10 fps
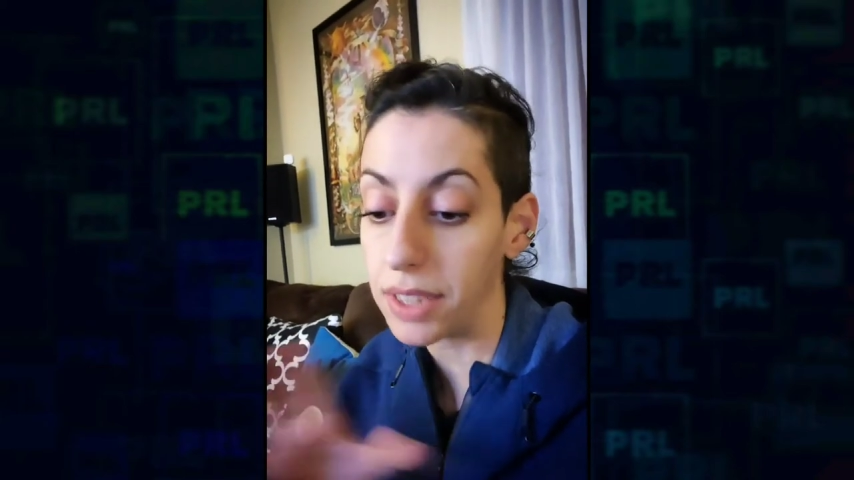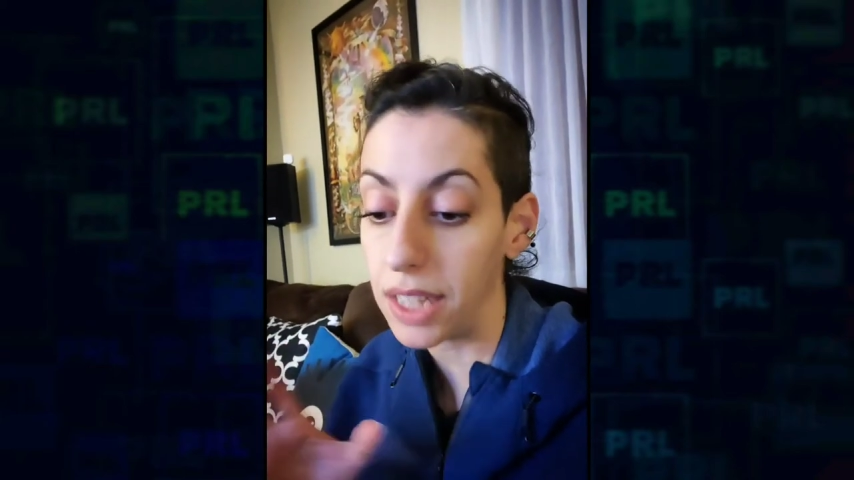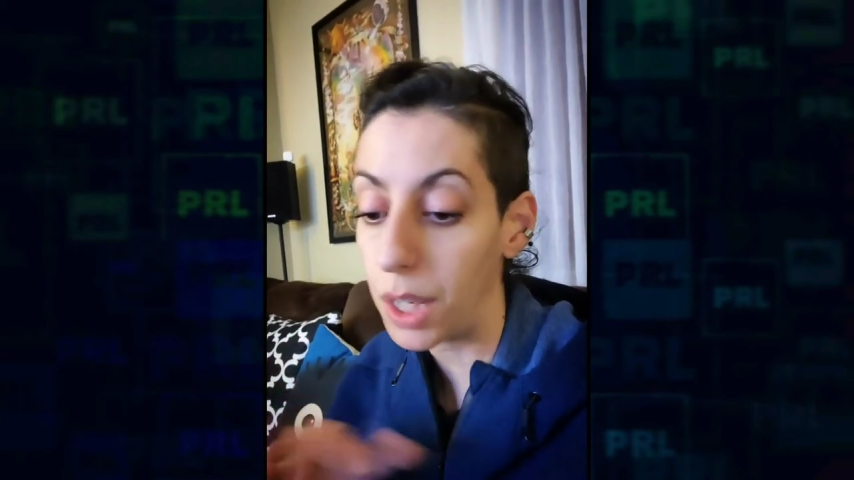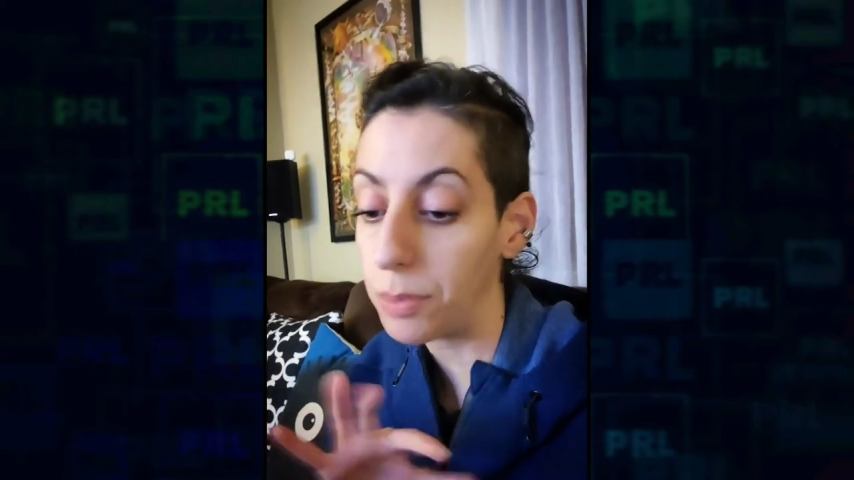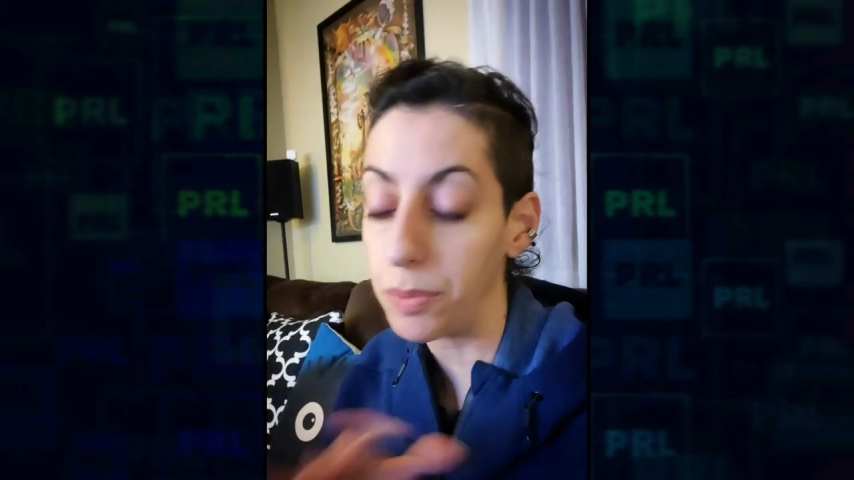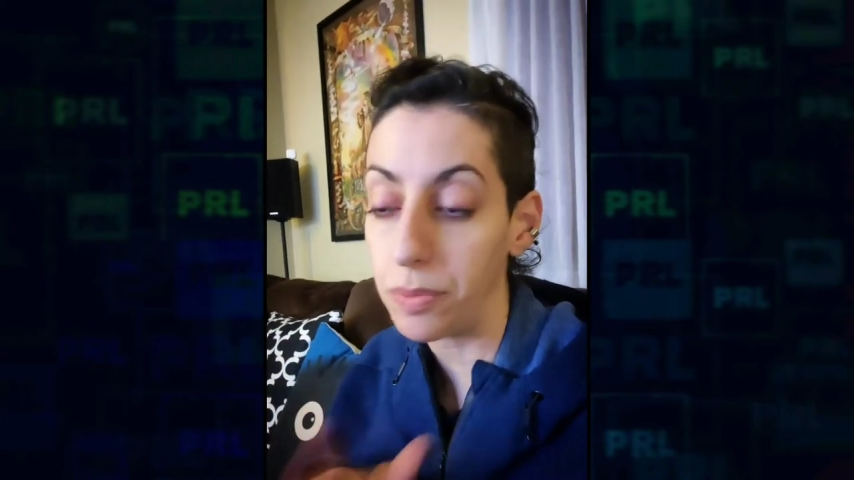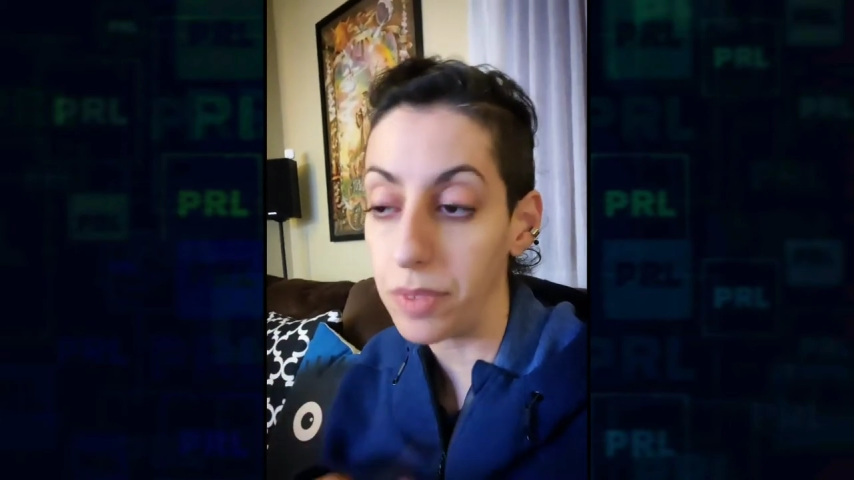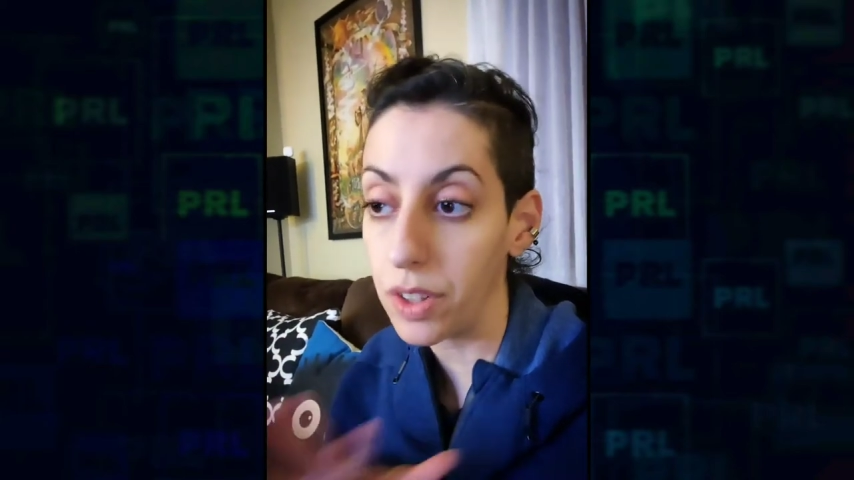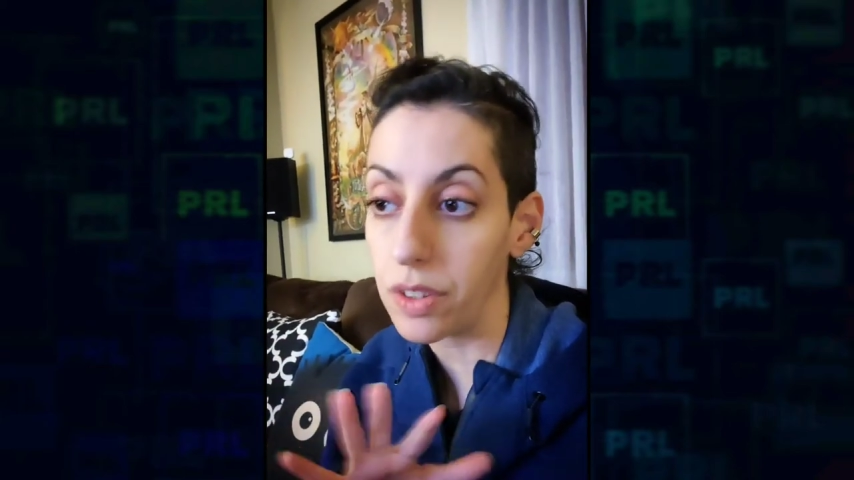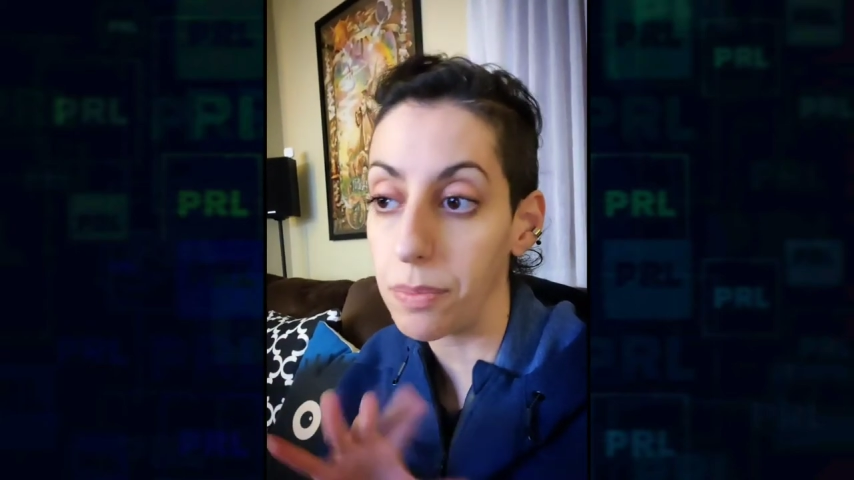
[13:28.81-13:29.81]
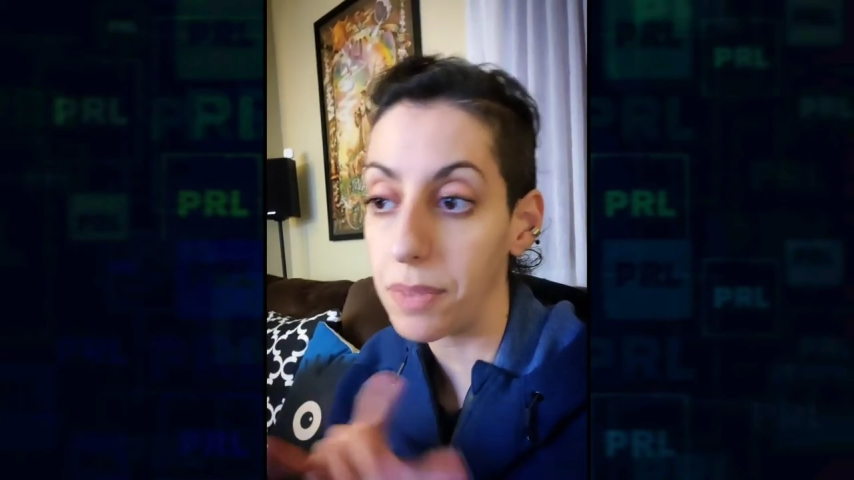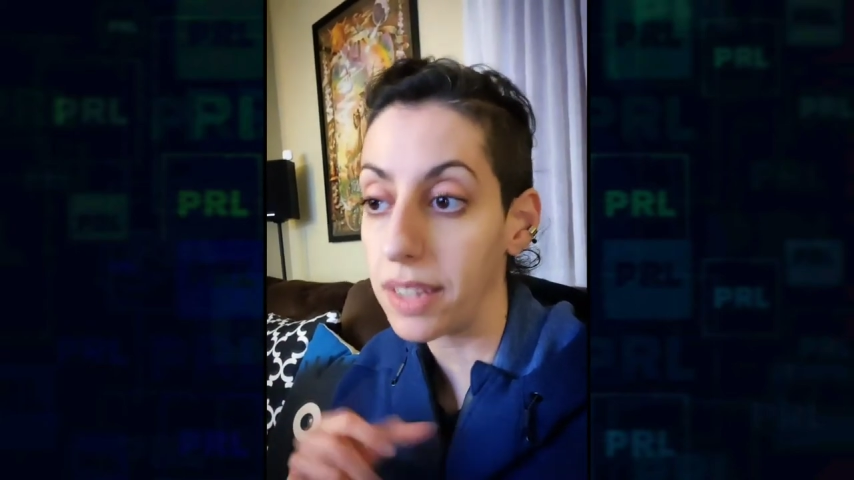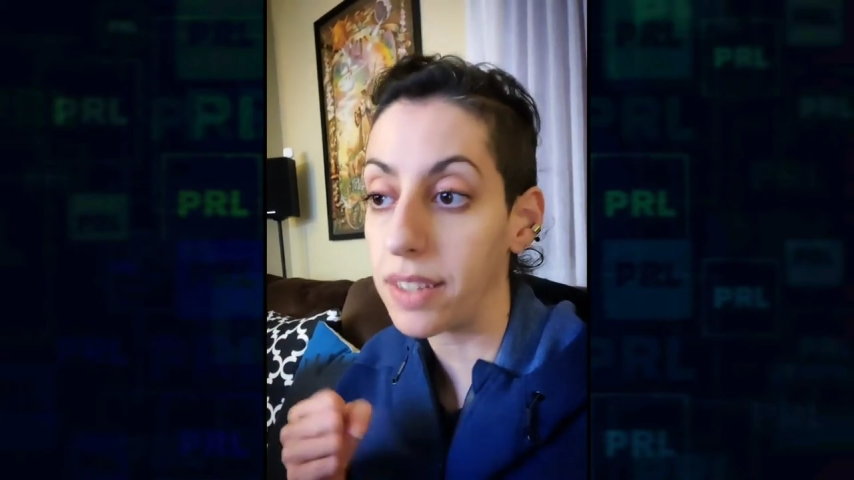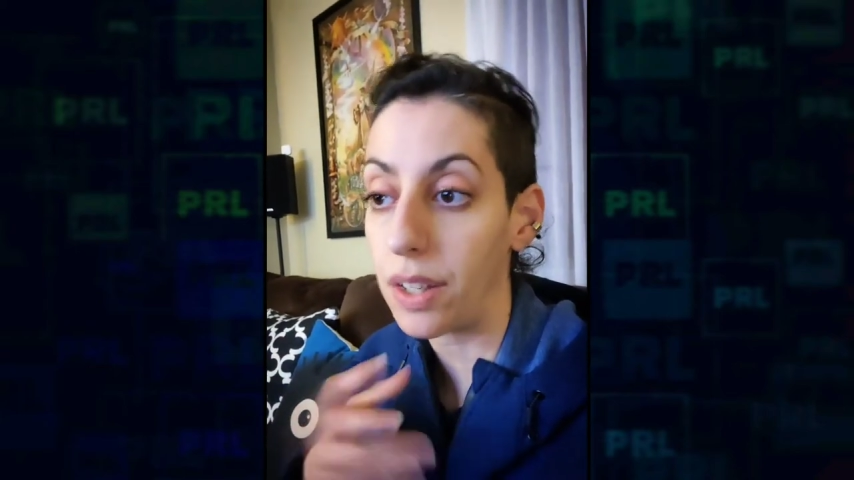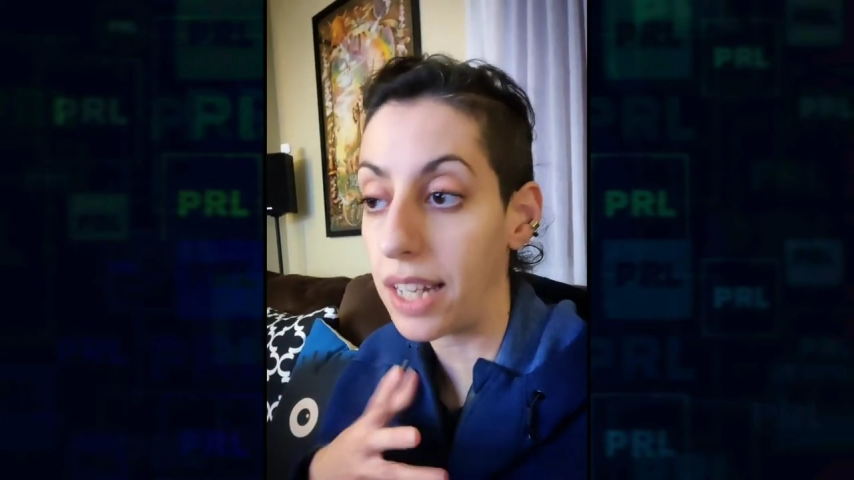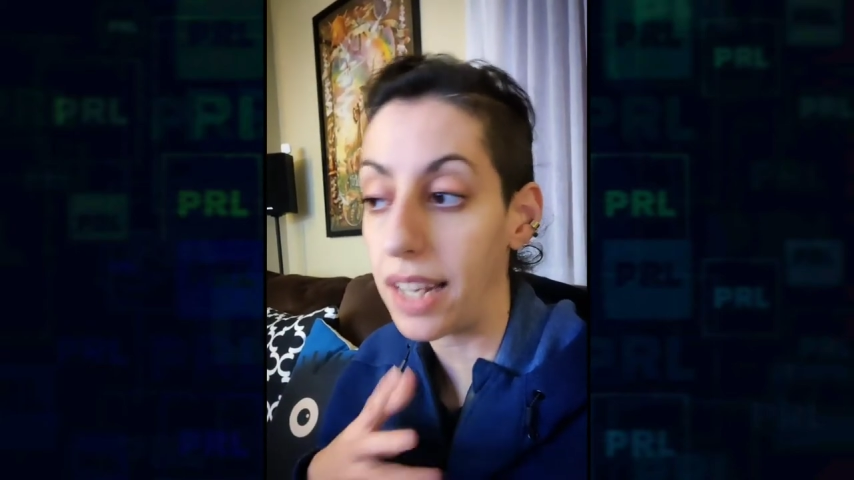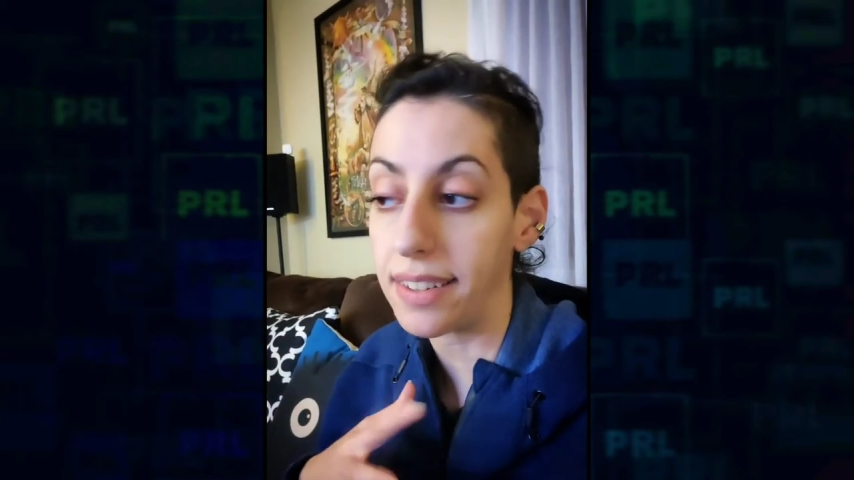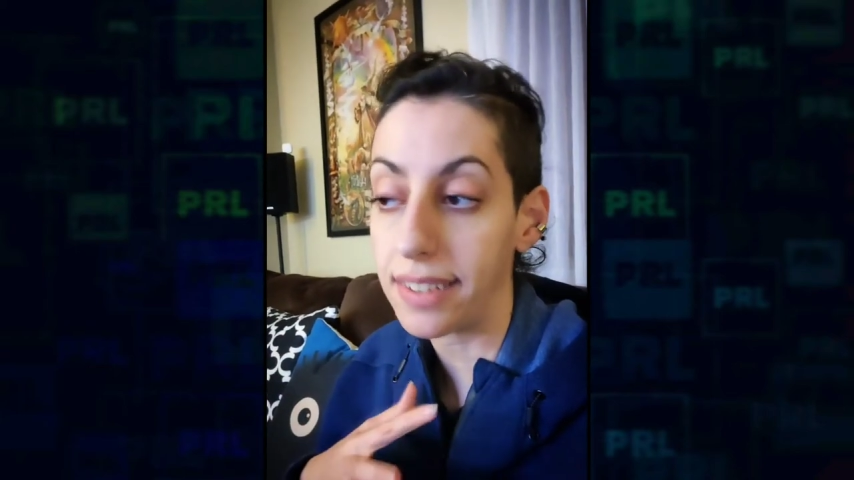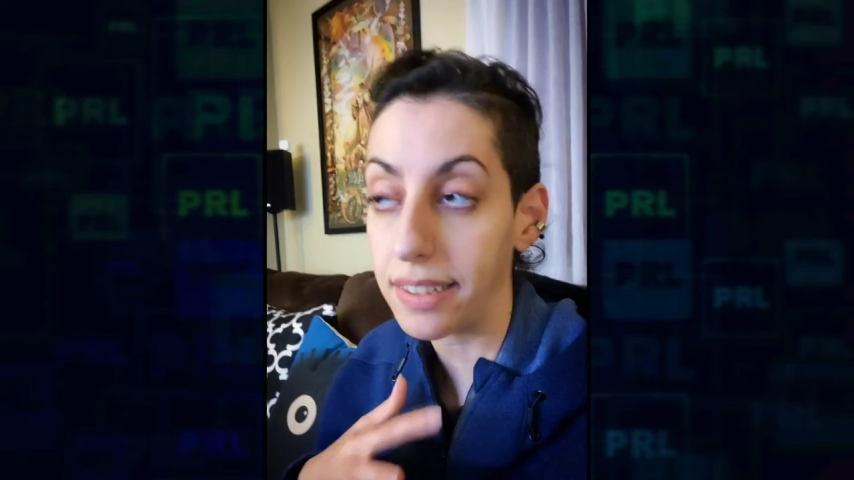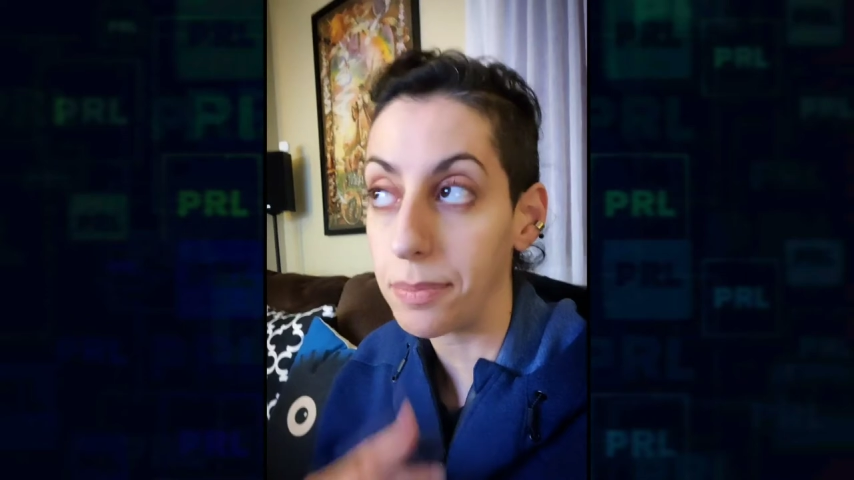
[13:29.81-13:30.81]
and it helped him figure some things out and how to
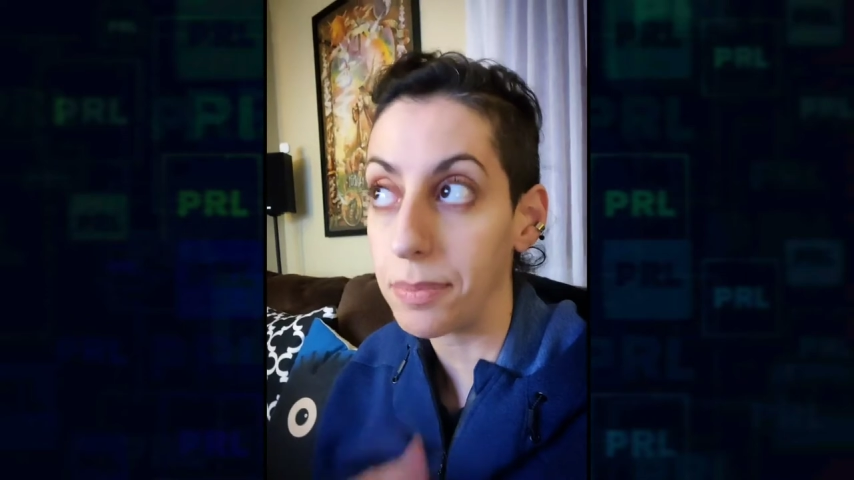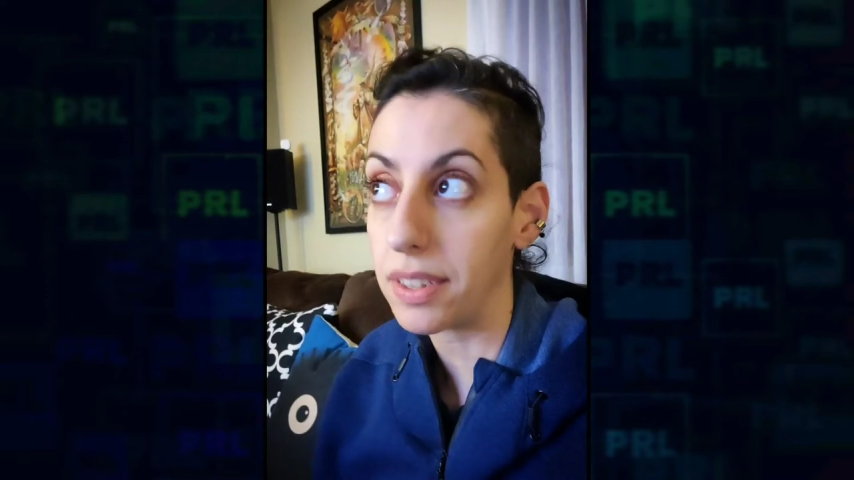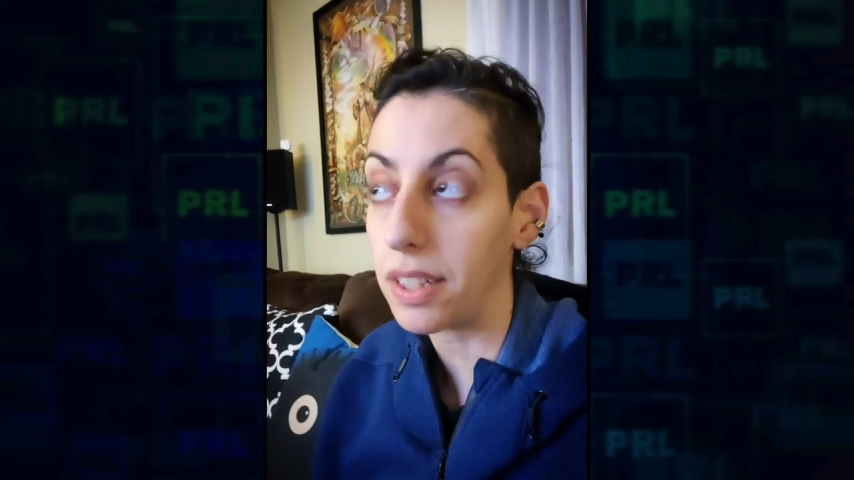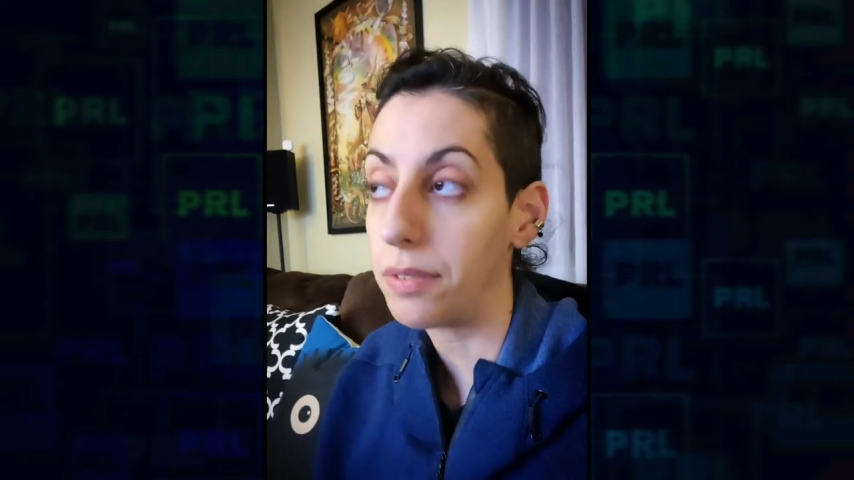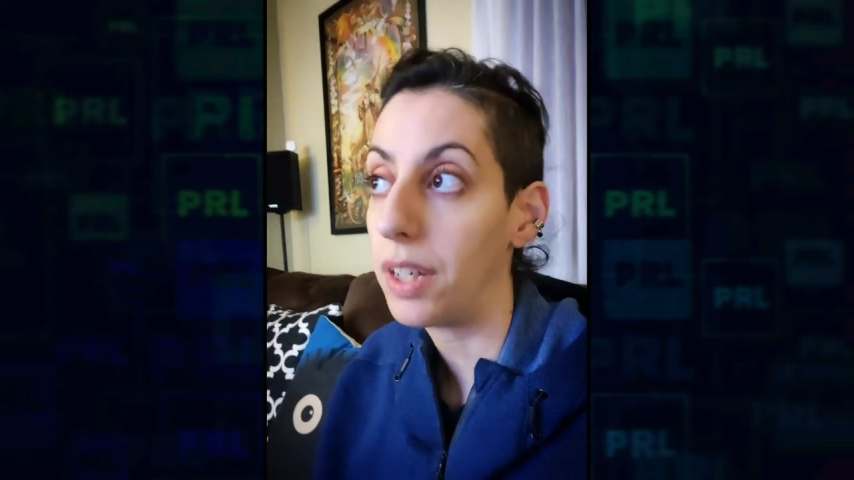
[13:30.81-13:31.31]
say some stuff.